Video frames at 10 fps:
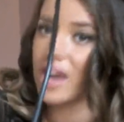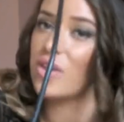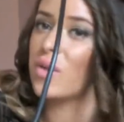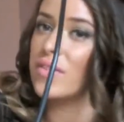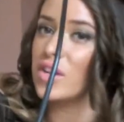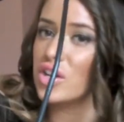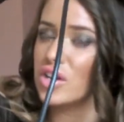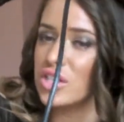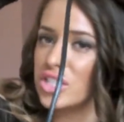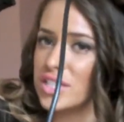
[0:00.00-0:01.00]
I don't want the
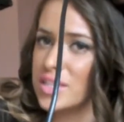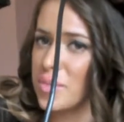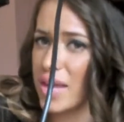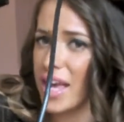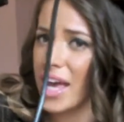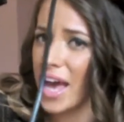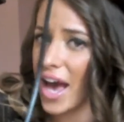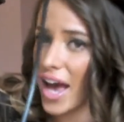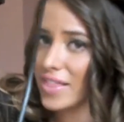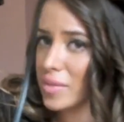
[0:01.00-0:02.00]
curls just to be
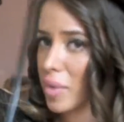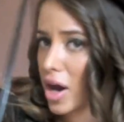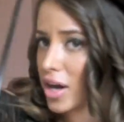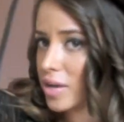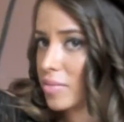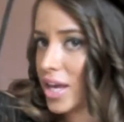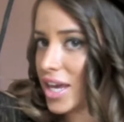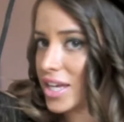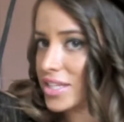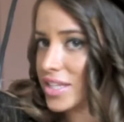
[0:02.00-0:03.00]
at the bottom
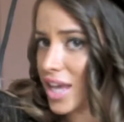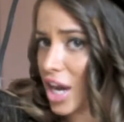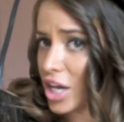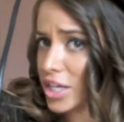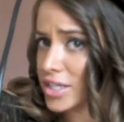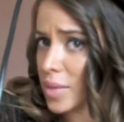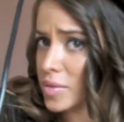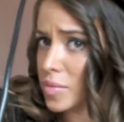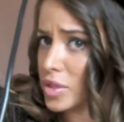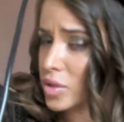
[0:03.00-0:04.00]
and the hair on the top
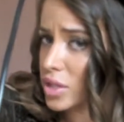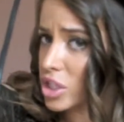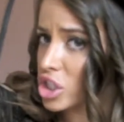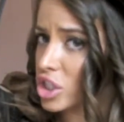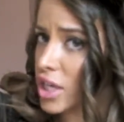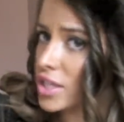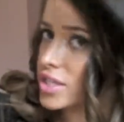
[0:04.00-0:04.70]
to be totally straight.